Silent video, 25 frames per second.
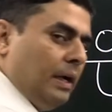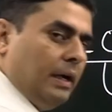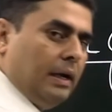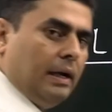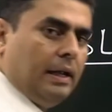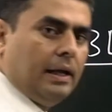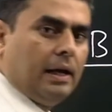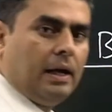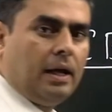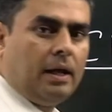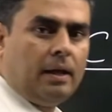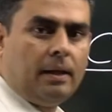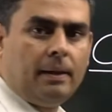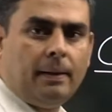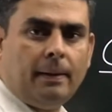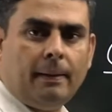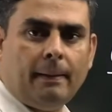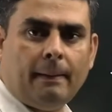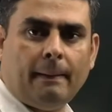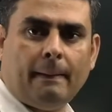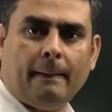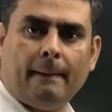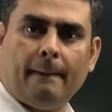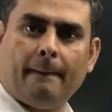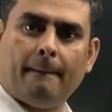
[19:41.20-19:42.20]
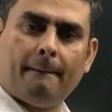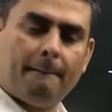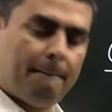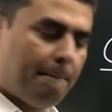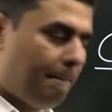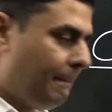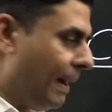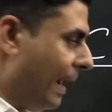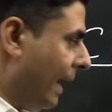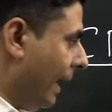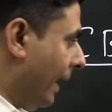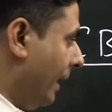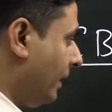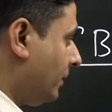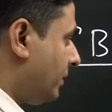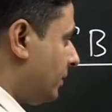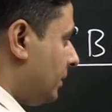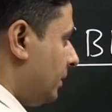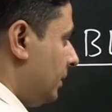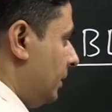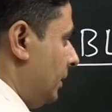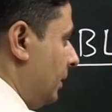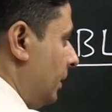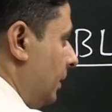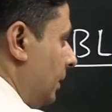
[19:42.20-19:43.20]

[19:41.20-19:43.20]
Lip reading: India, banks